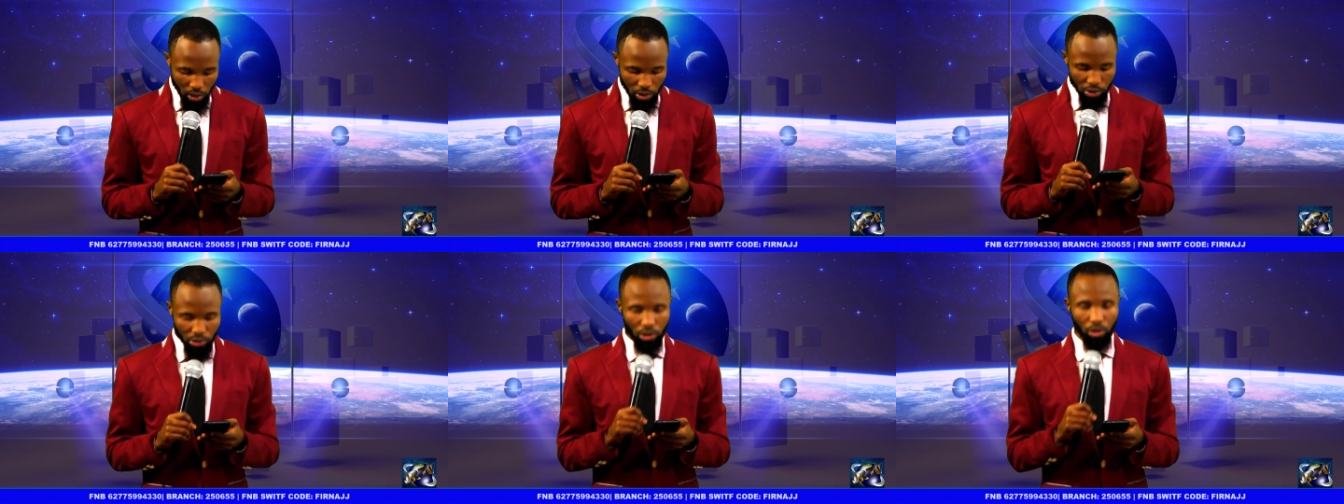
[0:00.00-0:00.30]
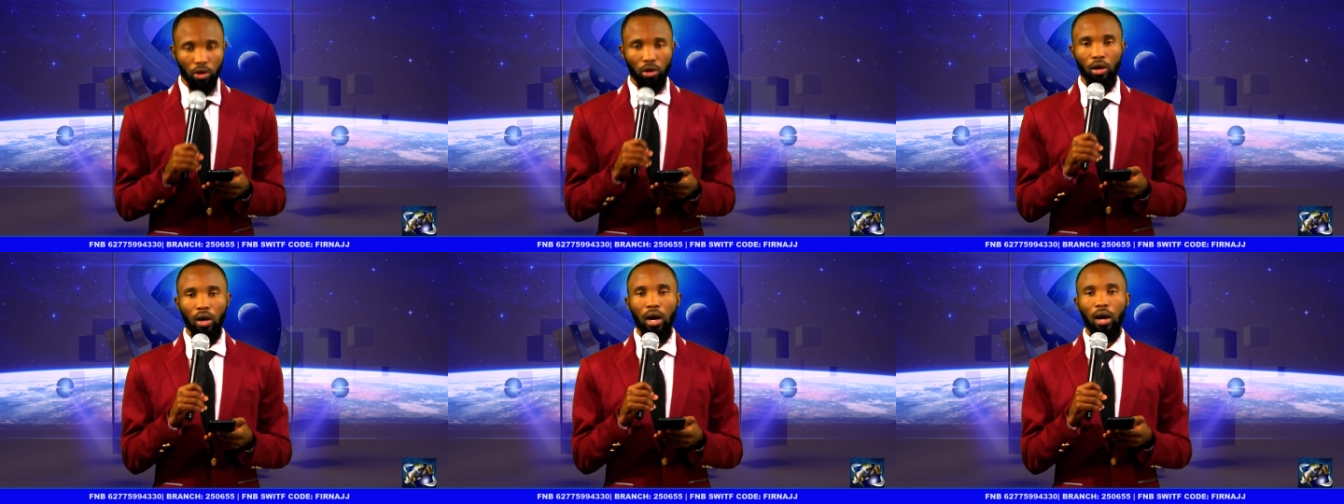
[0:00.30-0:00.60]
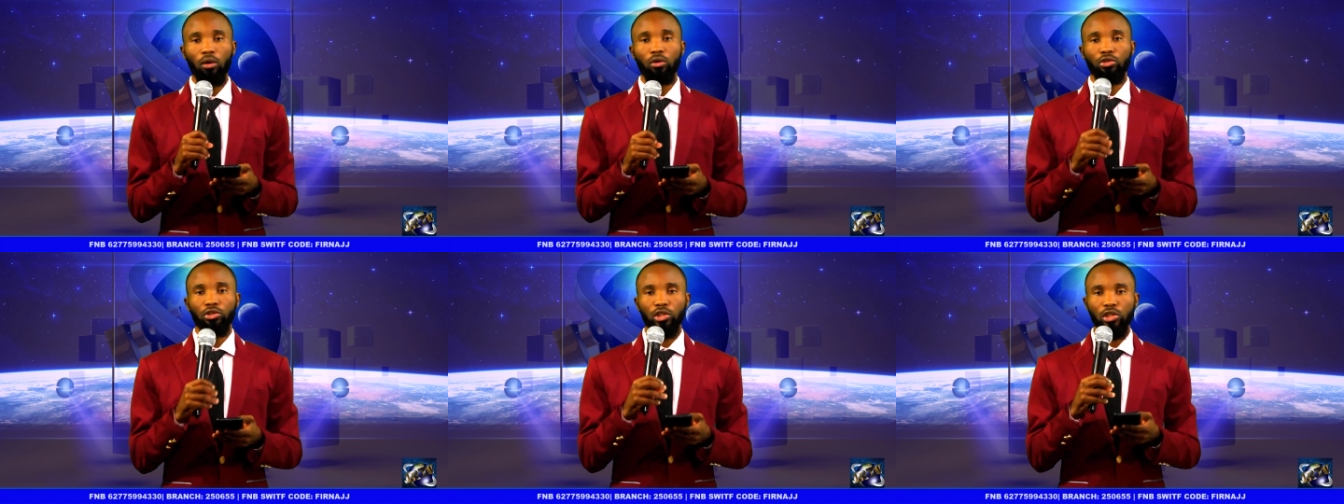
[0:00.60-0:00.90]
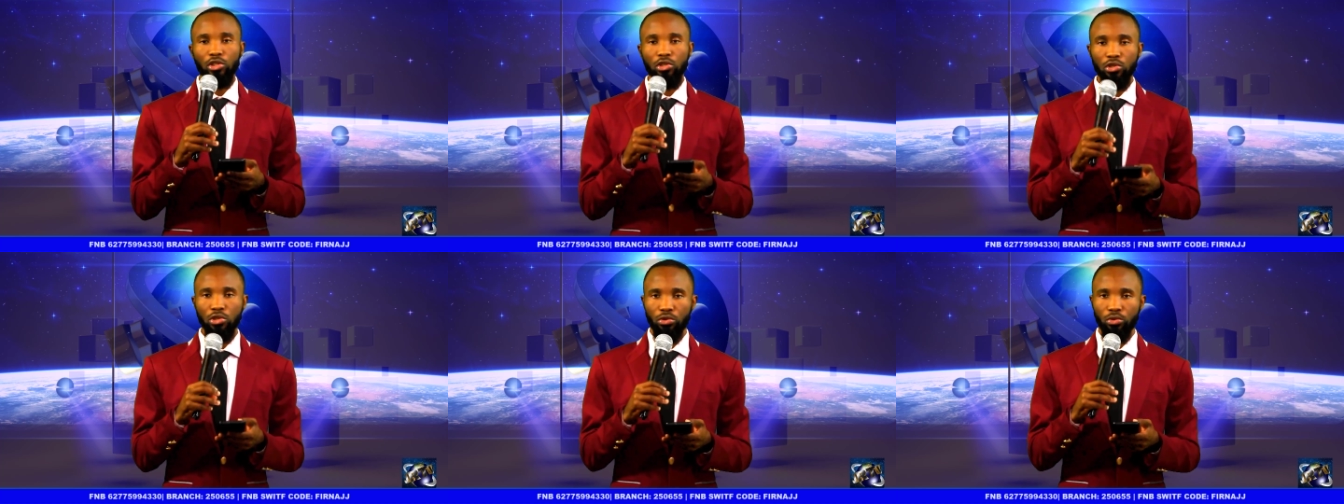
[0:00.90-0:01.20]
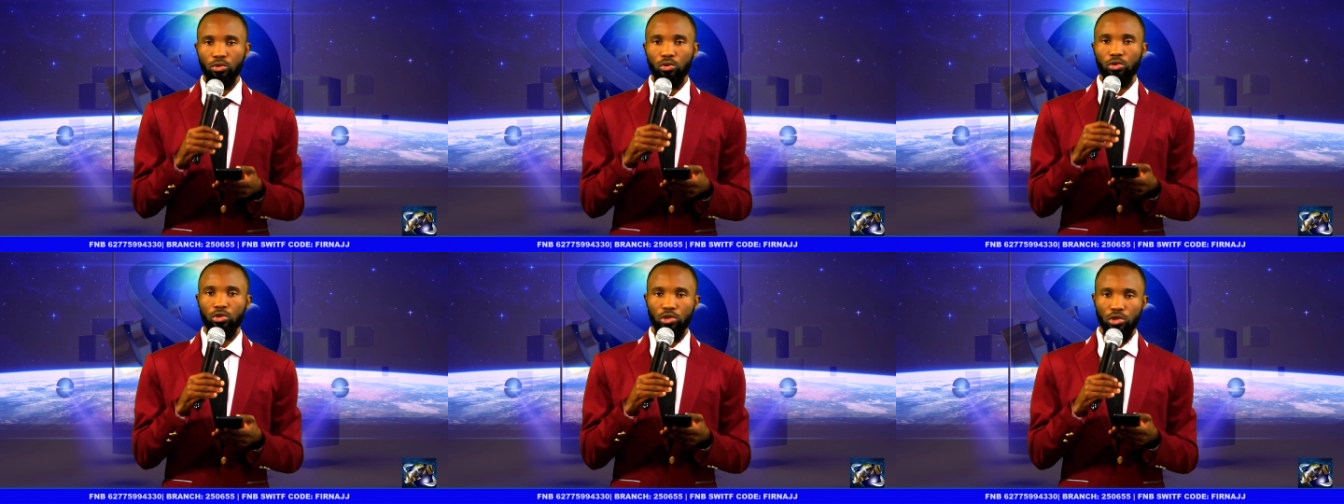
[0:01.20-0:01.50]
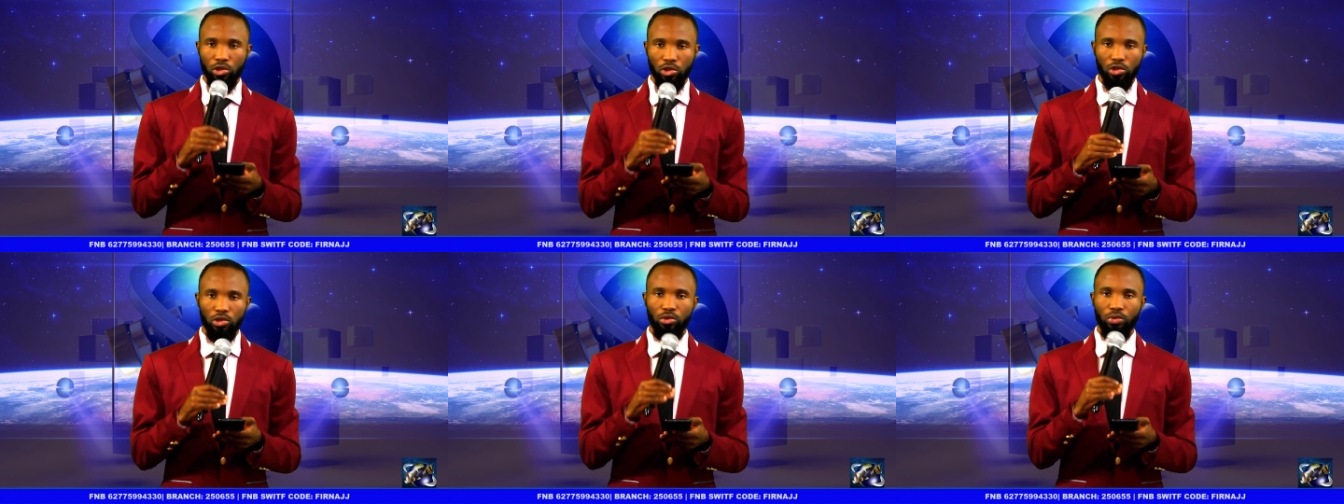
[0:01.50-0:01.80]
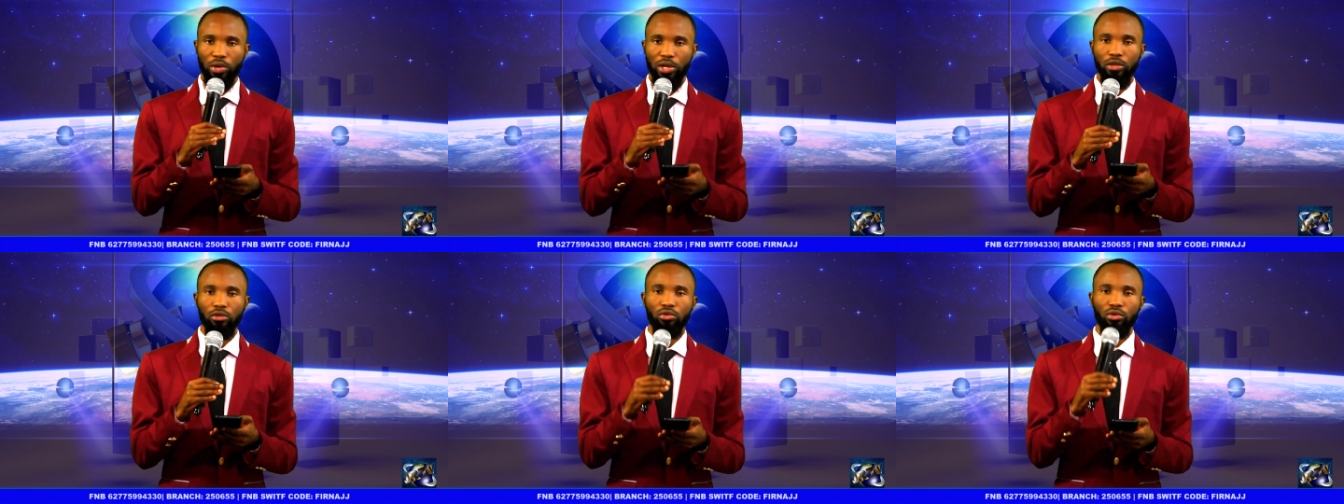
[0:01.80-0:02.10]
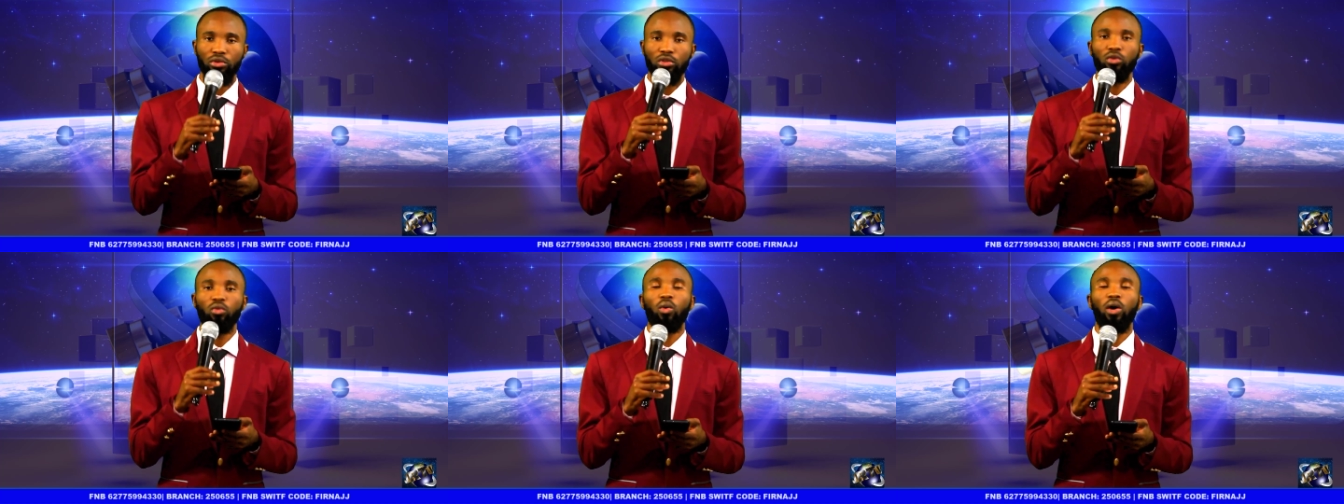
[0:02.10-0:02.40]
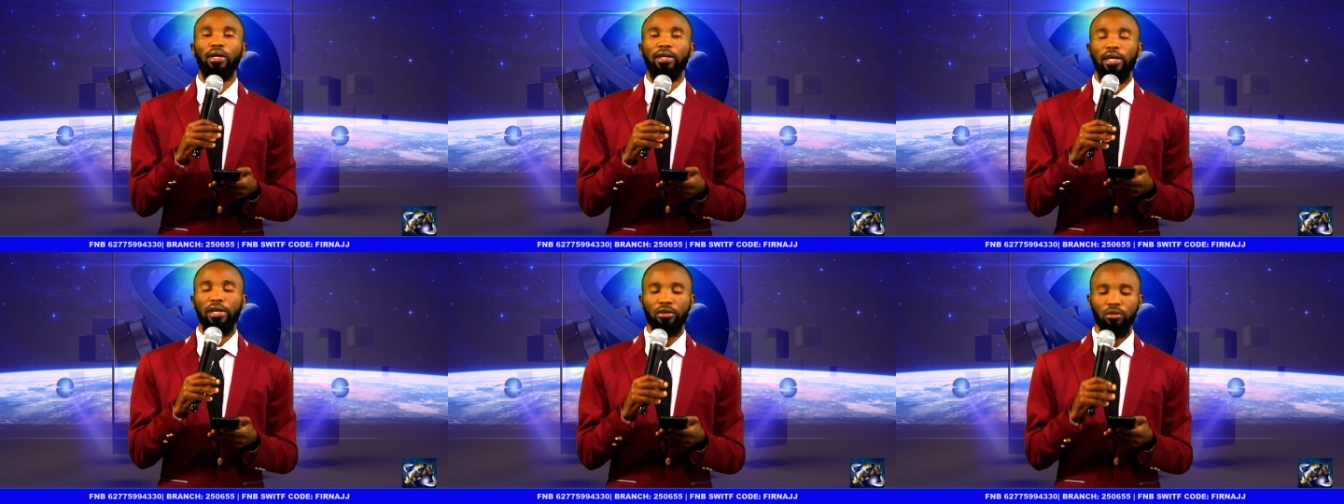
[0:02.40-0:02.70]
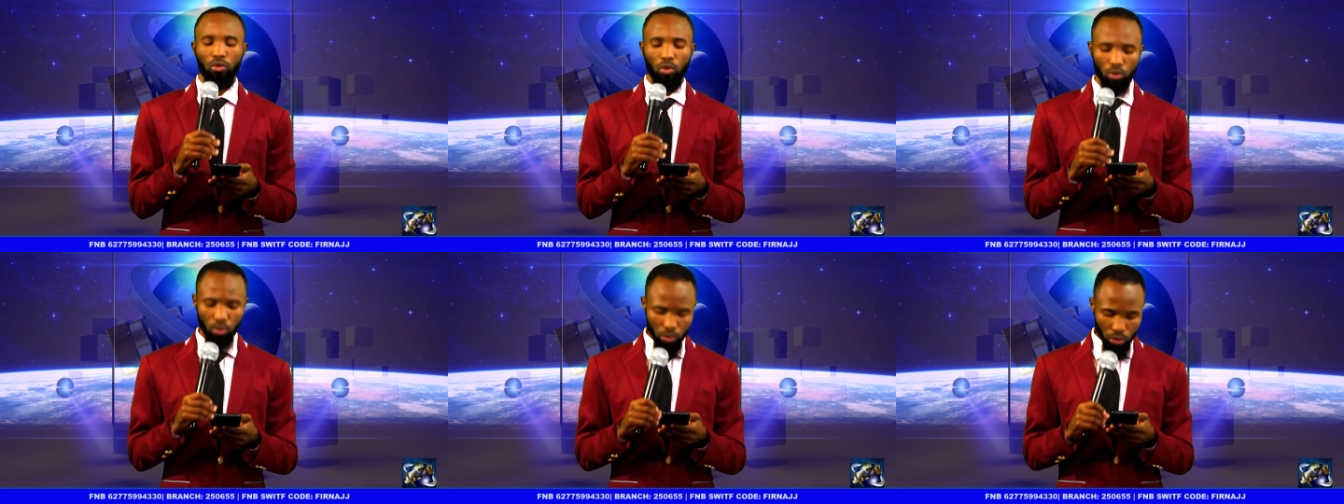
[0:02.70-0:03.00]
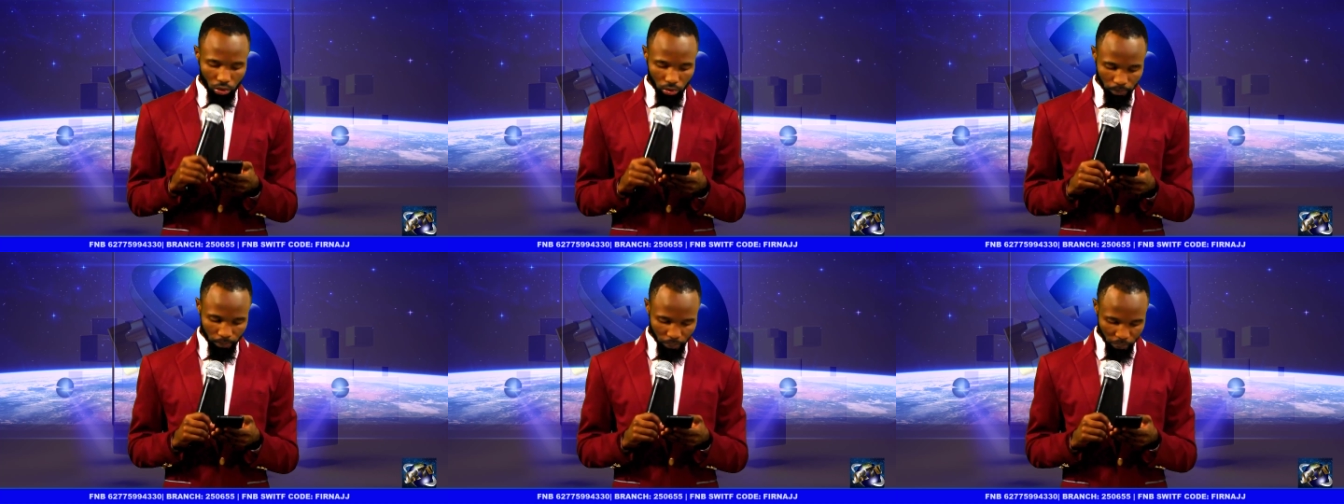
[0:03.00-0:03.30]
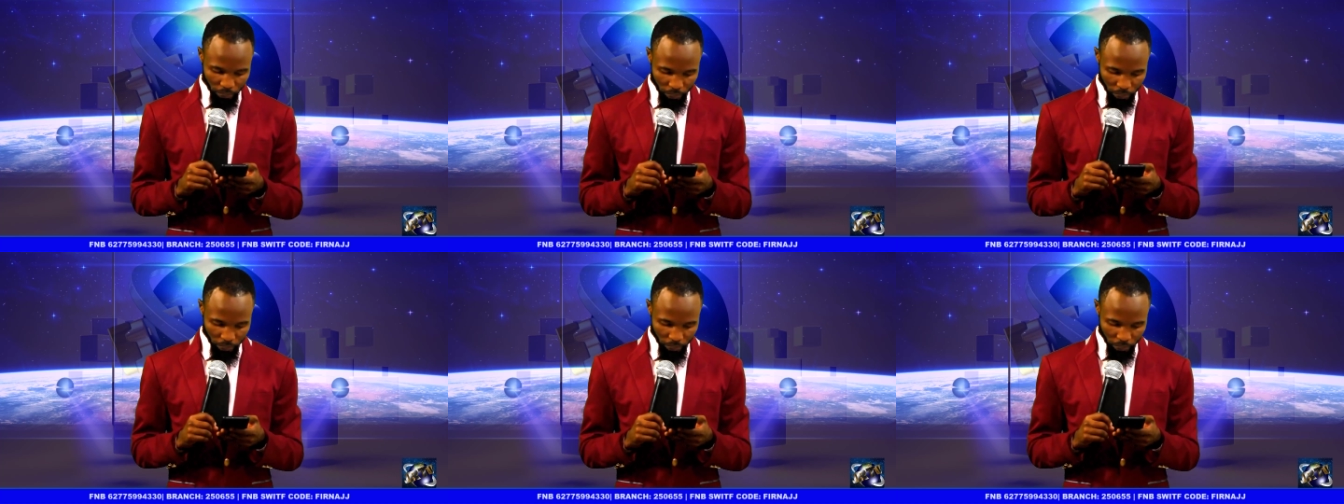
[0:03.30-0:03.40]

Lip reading: So I'll just read to you what I wrote.